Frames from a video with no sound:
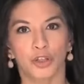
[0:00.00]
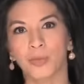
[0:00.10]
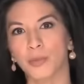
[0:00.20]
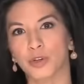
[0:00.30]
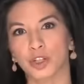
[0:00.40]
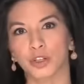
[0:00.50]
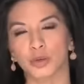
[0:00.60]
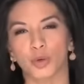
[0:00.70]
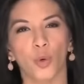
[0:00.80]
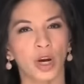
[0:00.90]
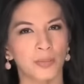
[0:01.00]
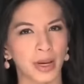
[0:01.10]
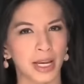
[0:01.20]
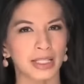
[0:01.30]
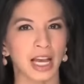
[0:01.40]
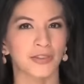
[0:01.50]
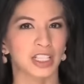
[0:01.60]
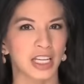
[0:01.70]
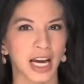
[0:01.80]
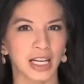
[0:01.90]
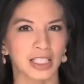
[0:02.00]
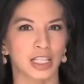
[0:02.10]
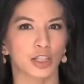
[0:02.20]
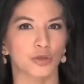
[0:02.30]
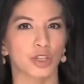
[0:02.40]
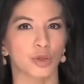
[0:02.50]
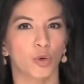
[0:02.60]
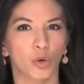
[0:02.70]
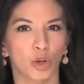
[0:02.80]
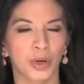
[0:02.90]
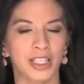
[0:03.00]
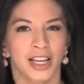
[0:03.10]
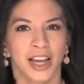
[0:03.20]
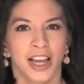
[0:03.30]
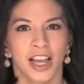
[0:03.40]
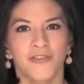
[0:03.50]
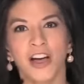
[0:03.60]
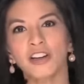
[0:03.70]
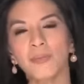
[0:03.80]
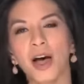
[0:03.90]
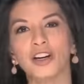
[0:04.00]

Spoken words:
members include Coinbase, FTX, and Andreessen Horowitz. It found about